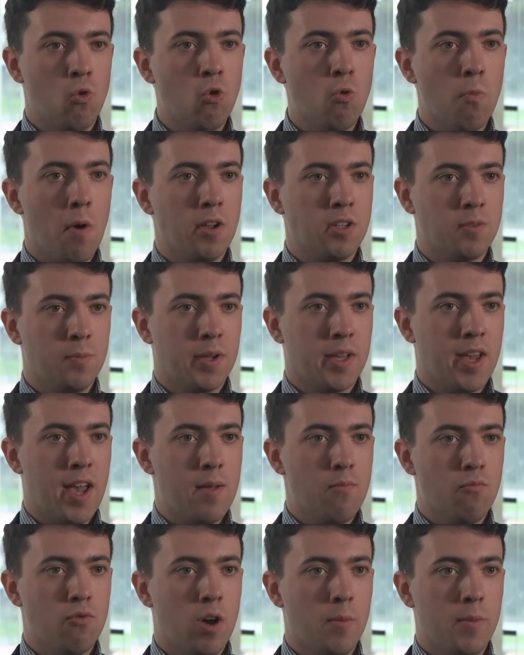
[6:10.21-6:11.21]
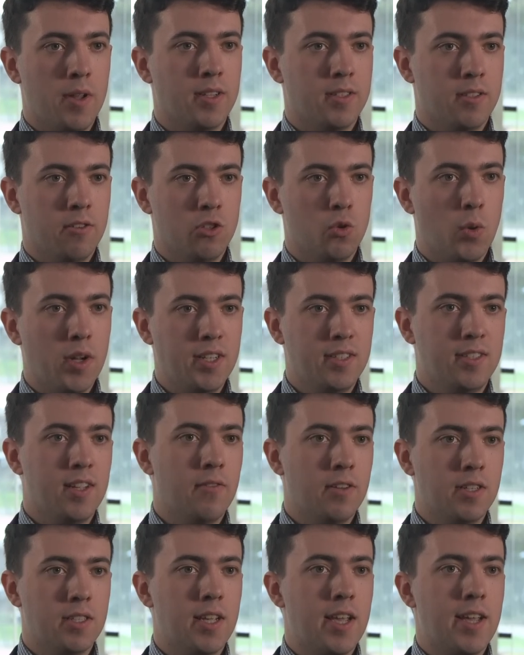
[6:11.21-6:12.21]
almost became Prime Minister in
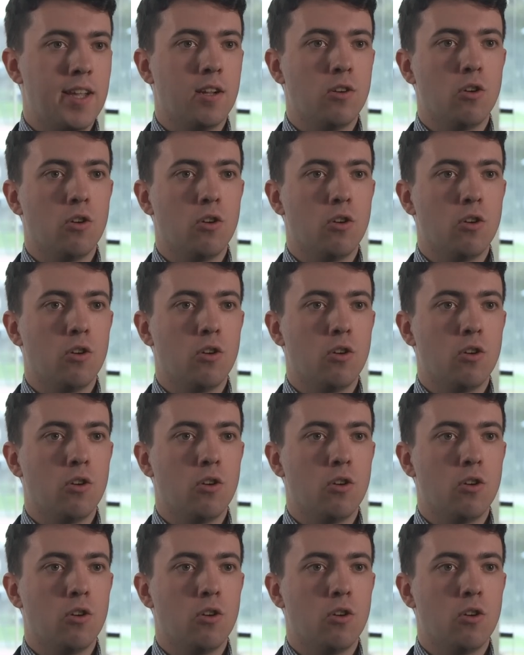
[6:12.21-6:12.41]
2017